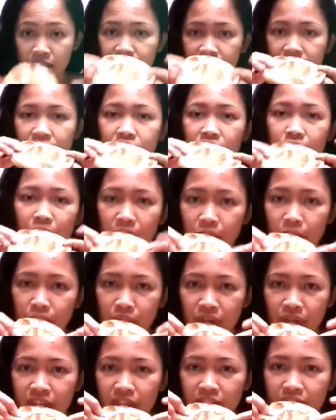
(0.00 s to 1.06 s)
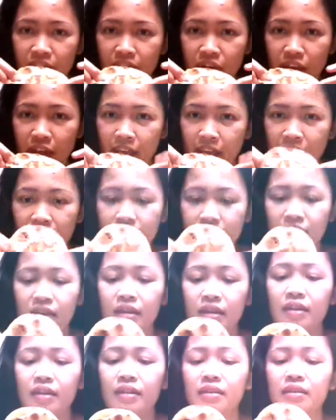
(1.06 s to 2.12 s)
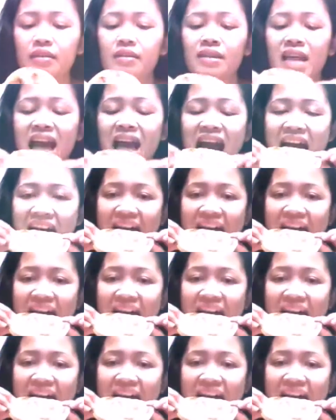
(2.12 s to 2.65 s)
this is my bread okay and